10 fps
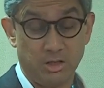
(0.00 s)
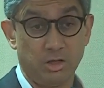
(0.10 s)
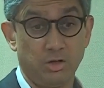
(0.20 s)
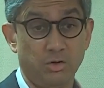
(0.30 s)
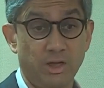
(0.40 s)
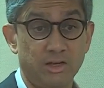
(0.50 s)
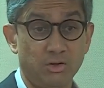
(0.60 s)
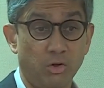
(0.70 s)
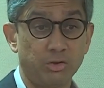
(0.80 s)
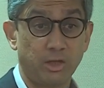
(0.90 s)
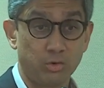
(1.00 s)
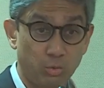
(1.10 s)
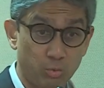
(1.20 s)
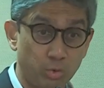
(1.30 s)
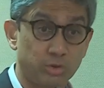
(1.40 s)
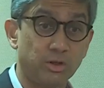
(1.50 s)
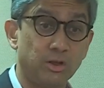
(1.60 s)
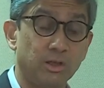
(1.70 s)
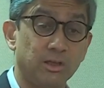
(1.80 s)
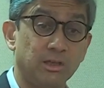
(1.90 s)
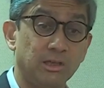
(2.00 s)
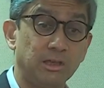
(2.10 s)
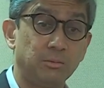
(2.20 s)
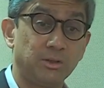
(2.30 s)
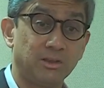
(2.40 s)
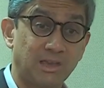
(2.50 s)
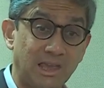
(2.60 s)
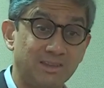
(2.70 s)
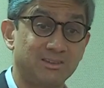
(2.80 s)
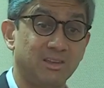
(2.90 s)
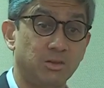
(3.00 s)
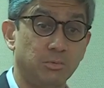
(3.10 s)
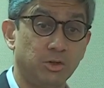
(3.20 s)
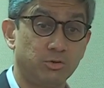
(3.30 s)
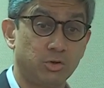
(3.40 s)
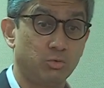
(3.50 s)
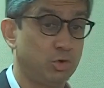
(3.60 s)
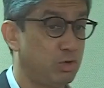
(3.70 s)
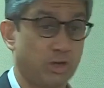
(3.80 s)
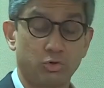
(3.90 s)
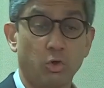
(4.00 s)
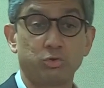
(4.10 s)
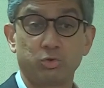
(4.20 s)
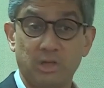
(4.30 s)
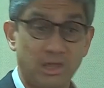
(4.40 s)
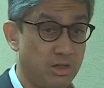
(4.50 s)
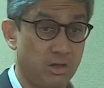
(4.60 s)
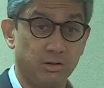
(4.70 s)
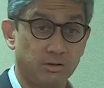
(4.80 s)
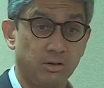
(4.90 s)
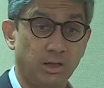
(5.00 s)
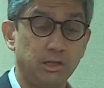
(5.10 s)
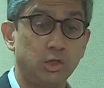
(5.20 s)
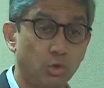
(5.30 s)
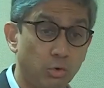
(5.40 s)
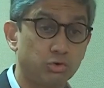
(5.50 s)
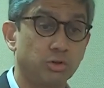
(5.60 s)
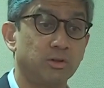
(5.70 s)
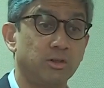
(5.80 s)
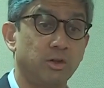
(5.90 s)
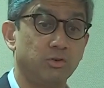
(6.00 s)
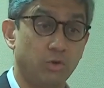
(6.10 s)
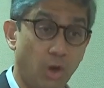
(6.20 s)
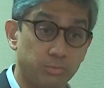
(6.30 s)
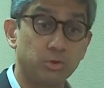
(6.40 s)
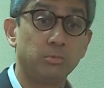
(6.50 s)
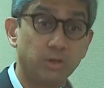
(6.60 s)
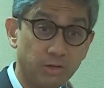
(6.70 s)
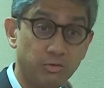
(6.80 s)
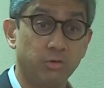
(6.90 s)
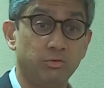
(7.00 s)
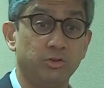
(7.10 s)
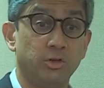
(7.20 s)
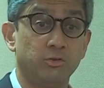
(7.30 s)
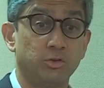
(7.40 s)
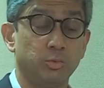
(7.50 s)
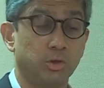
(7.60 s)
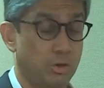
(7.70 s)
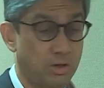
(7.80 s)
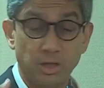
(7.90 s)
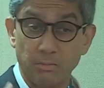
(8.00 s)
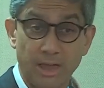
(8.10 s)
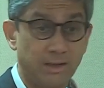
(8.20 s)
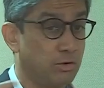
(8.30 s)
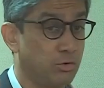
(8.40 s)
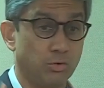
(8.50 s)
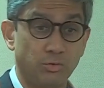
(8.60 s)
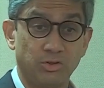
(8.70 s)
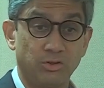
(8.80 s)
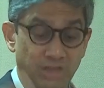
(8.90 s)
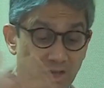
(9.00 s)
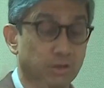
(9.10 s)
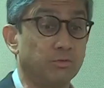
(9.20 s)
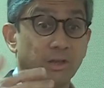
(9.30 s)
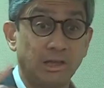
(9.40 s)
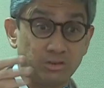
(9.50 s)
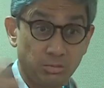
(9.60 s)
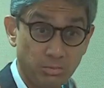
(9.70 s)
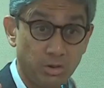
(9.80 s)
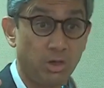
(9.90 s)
You know, and on that note, would it be the case that the minister rejects altogether any notion that there is an optimal level of reserves and we keep adding to the reserves ad infinitum?